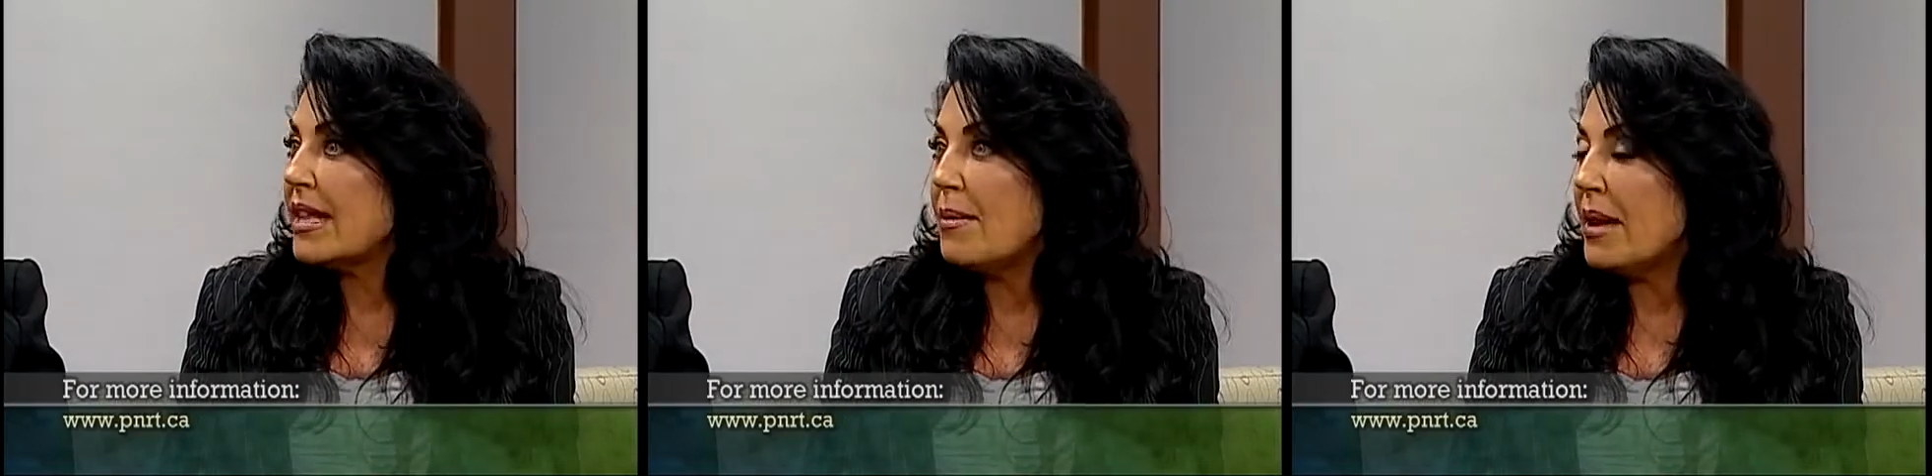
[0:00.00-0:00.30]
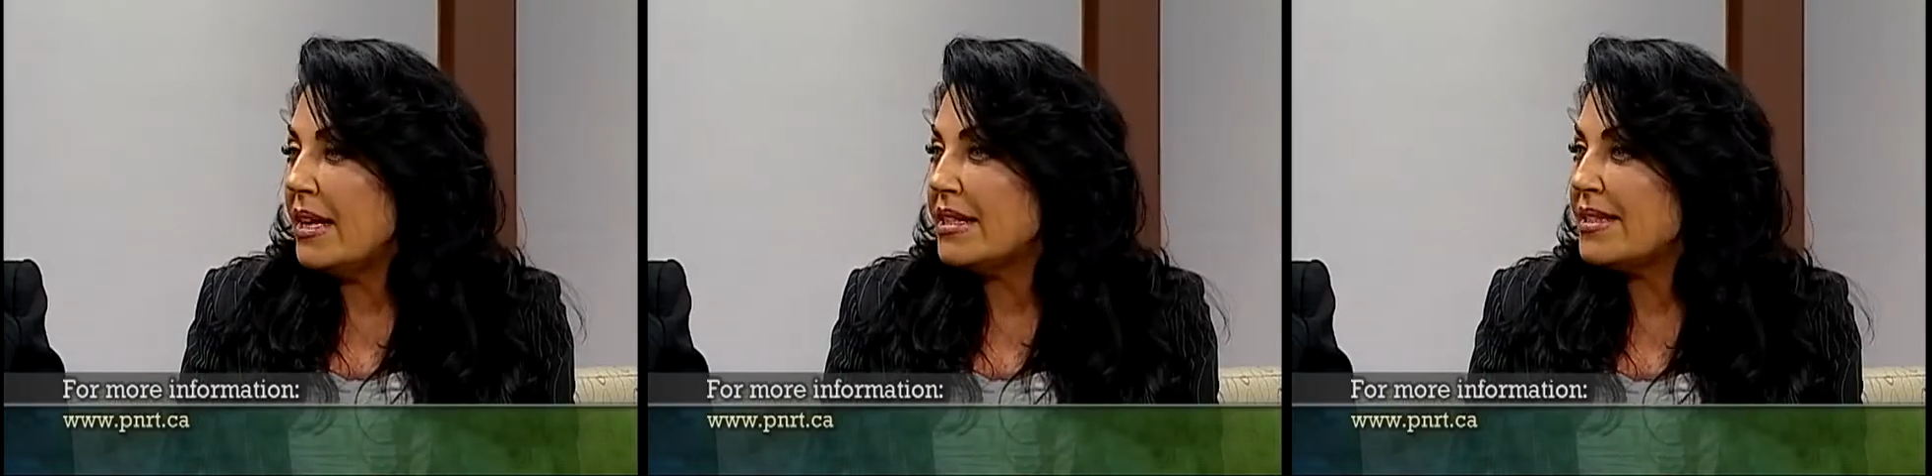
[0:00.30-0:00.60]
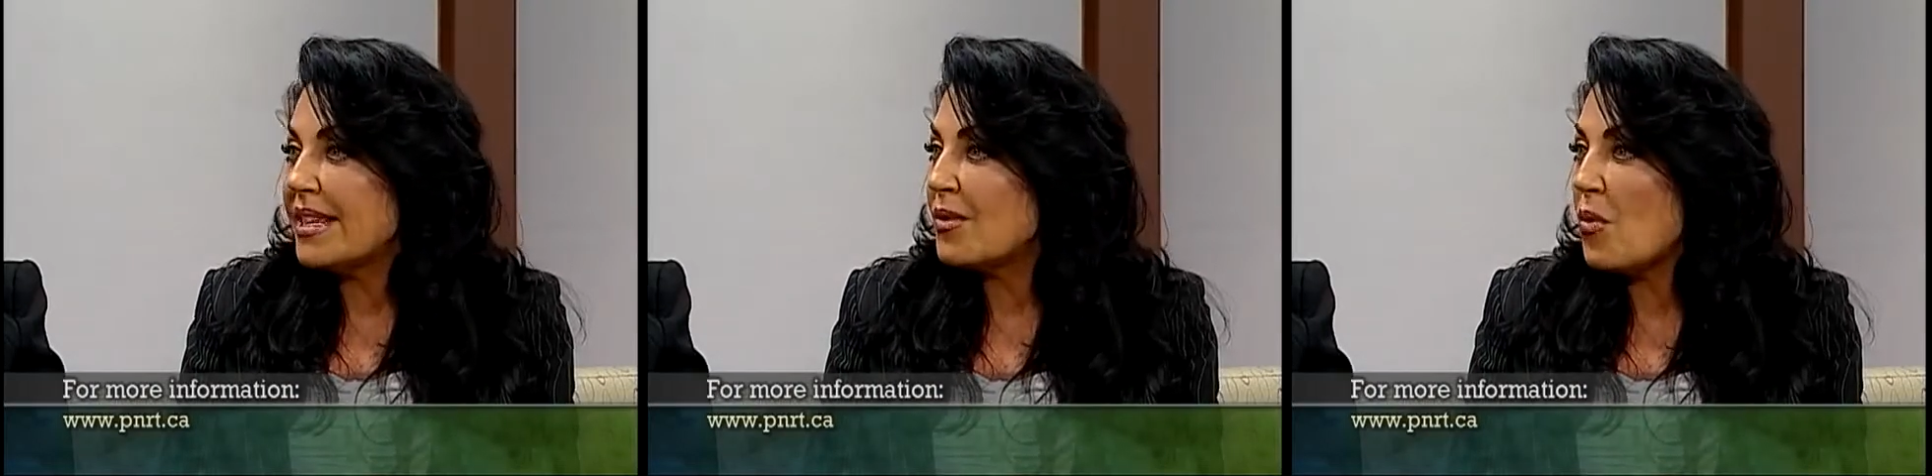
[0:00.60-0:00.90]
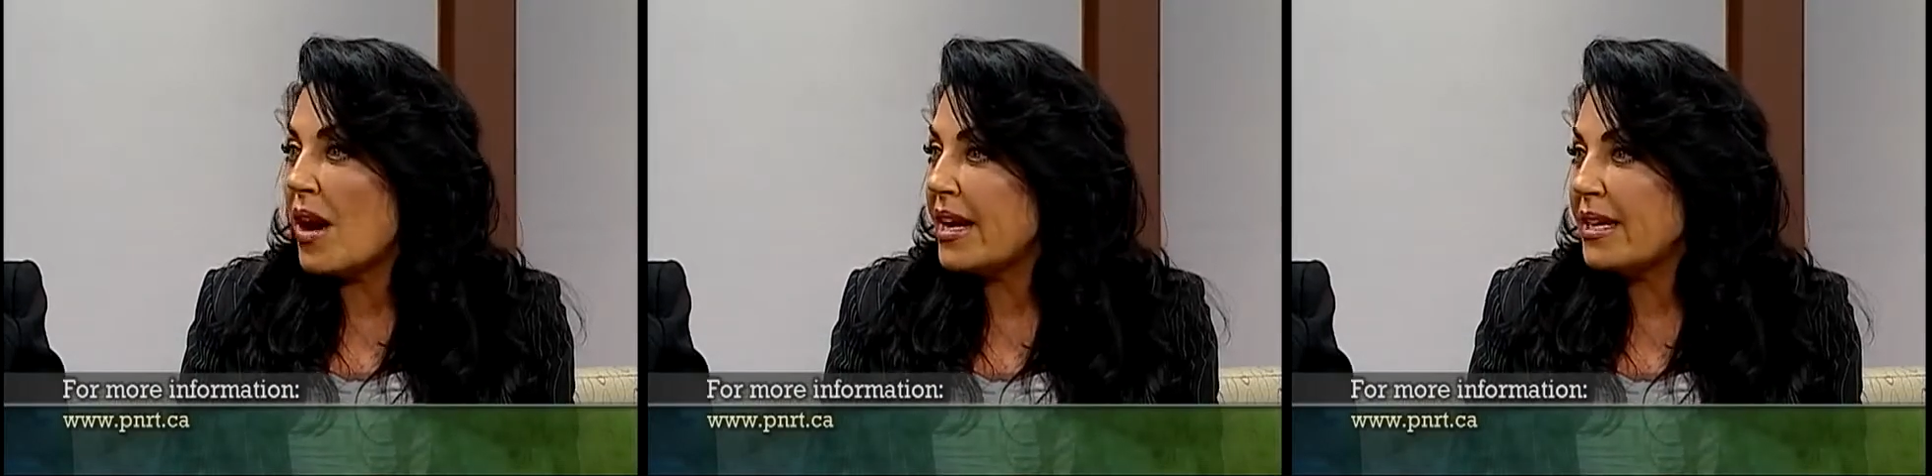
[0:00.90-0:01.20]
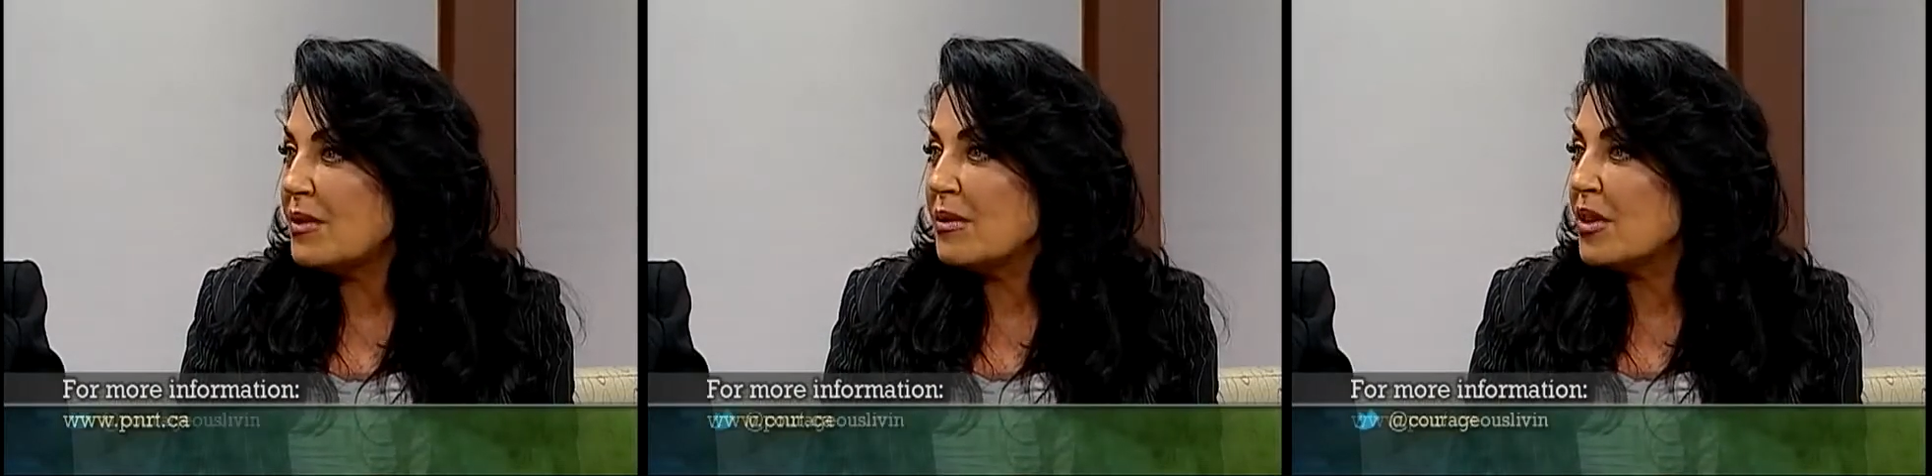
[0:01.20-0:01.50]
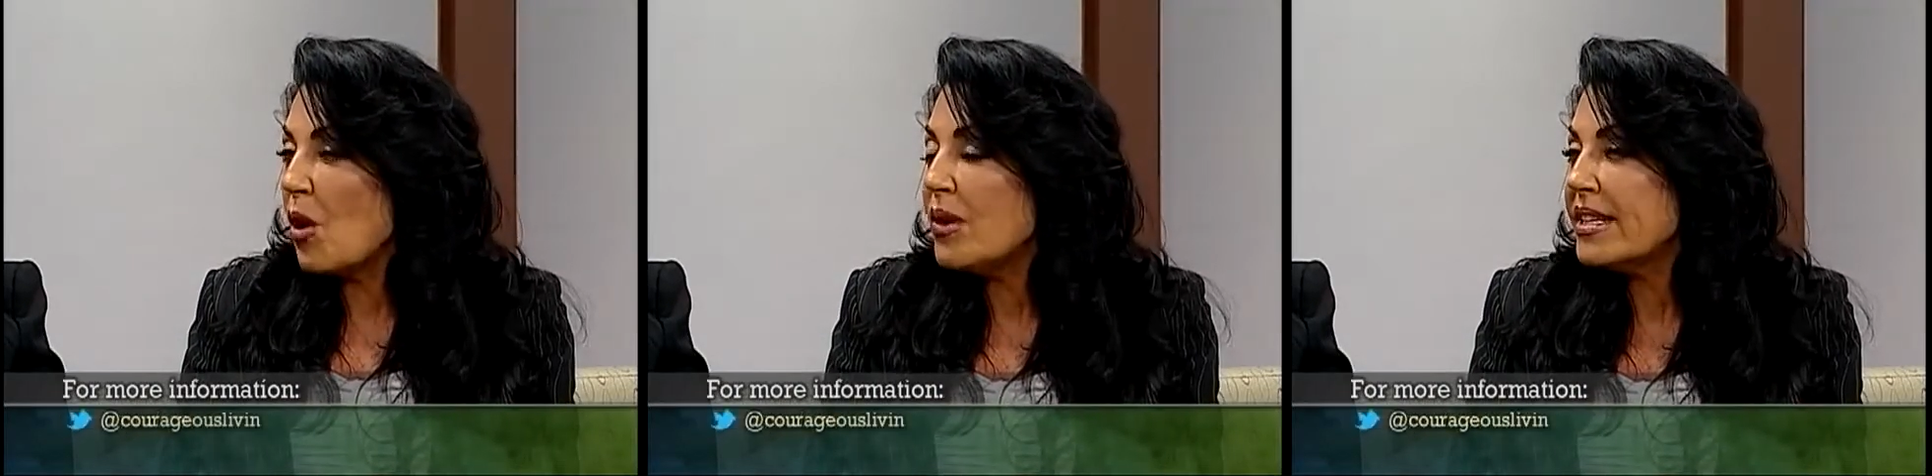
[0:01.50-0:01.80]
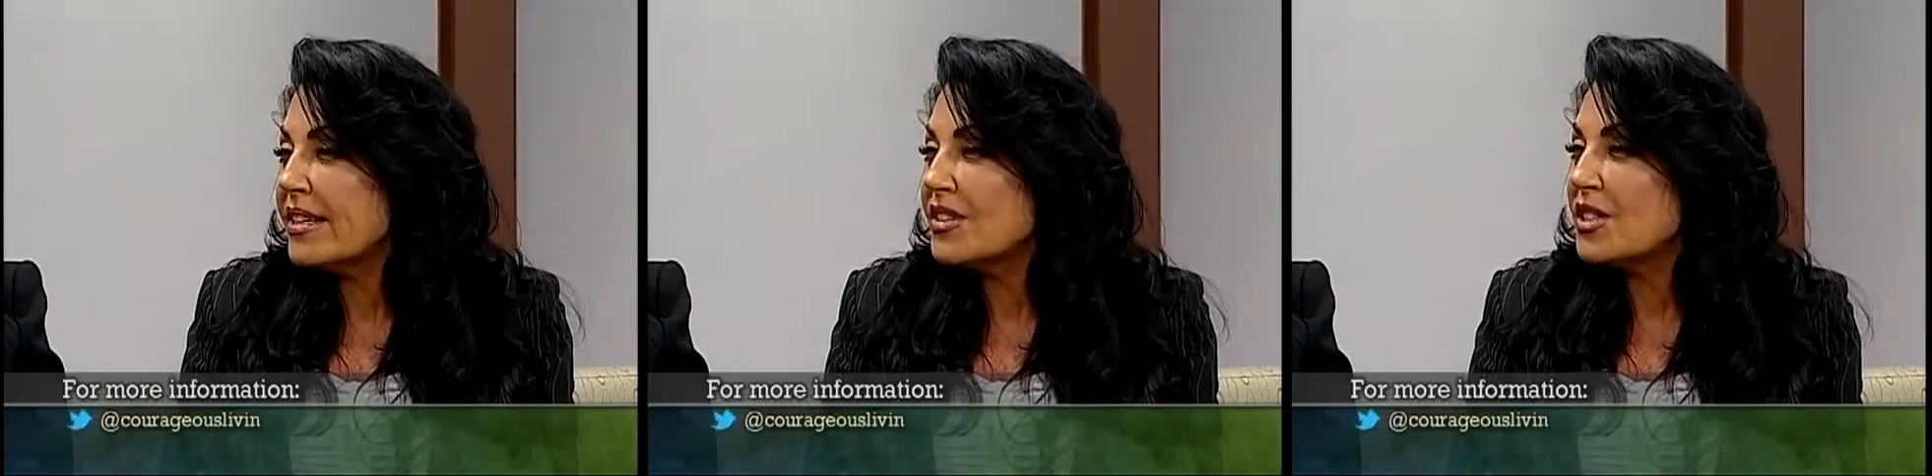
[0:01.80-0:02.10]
that meant, why we were going there.